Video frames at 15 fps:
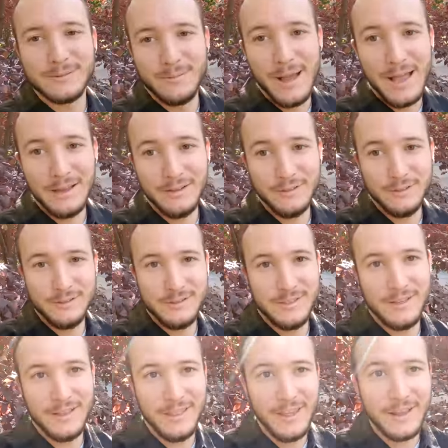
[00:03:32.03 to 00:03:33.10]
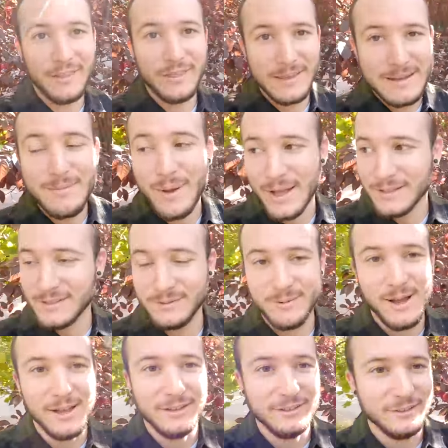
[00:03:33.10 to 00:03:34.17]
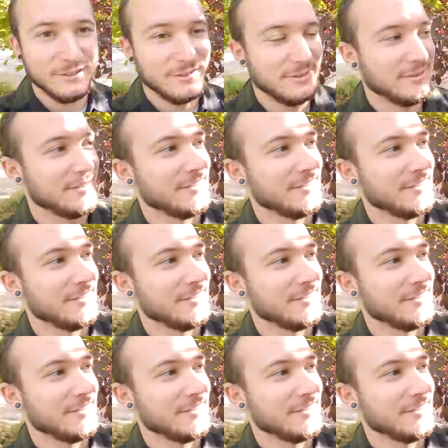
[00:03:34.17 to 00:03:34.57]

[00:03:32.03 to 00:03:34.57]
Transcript: smiles, the best smiles.